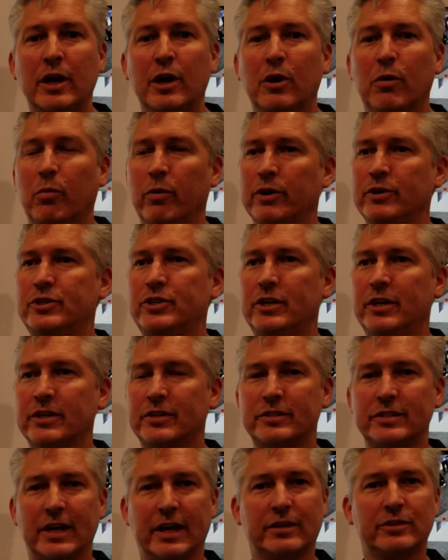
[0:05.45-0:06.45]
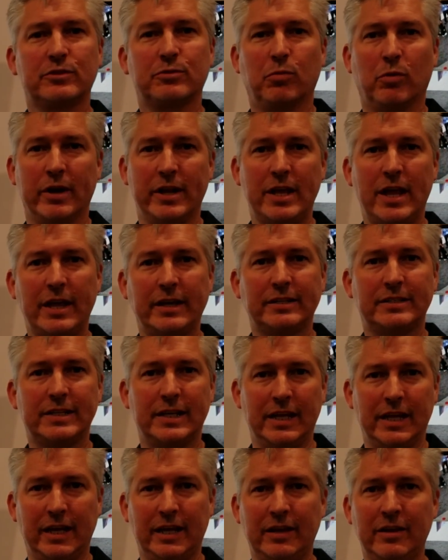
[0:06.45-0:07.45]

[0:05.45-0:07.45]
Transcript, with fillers: We're at GSX 2018,